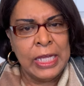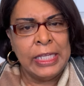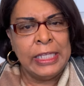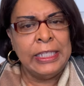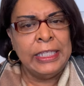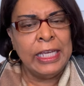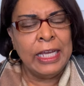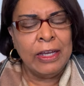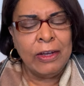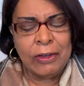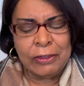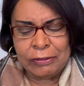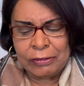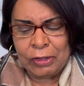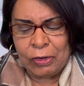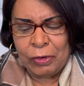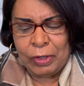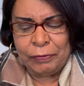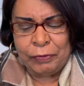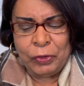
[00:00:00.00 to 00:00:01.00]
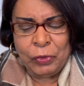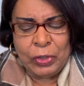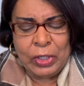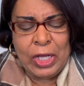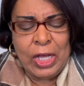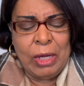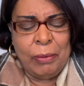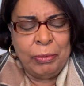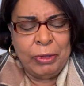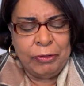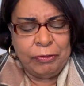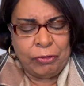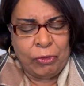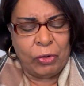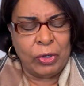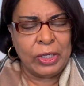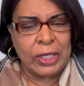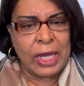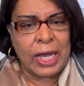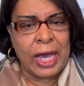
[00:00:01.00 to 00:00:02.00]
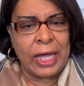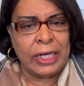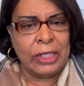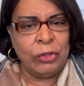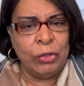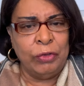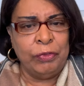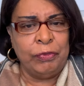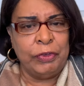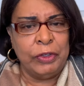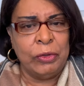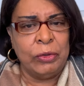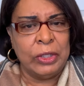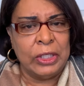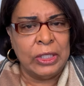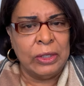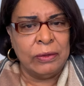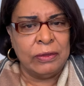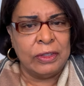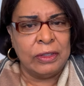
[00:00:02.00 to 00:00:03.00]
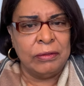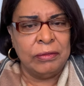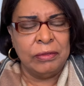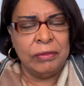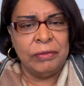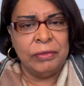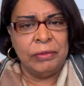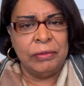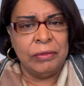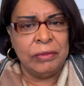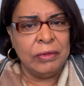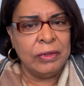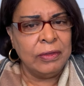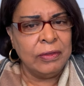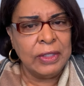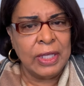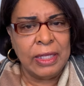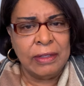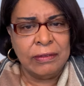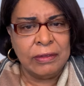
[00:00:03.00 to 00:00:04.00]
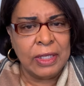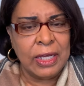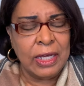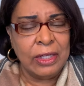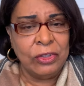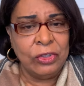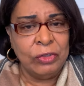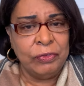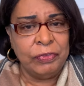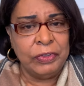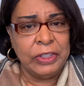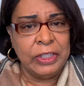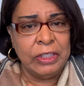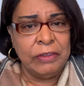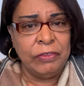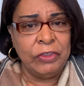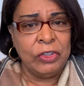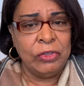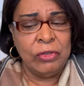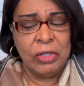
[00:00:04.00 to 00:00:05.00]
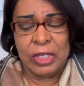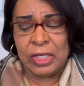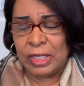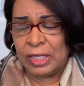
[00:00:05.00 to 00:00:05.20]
Yeah, so if you come before God and you feel guilty, just ask God to forgive you.